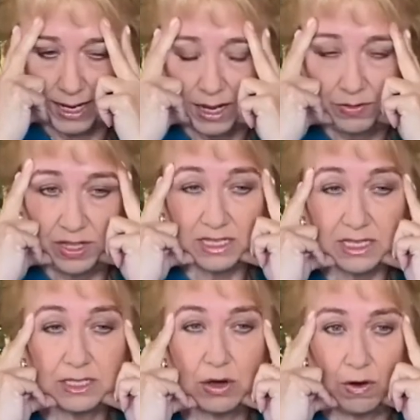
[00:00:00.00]
This
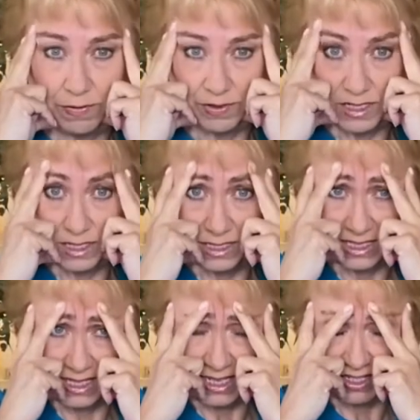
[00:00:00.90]
is often the
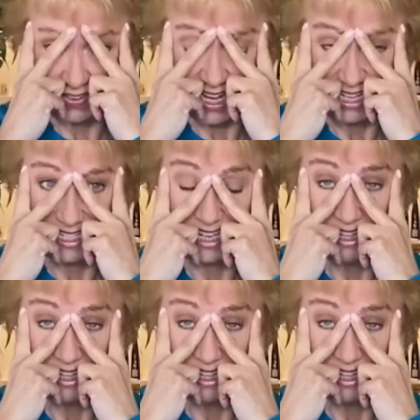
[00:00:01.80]
seat of a headache.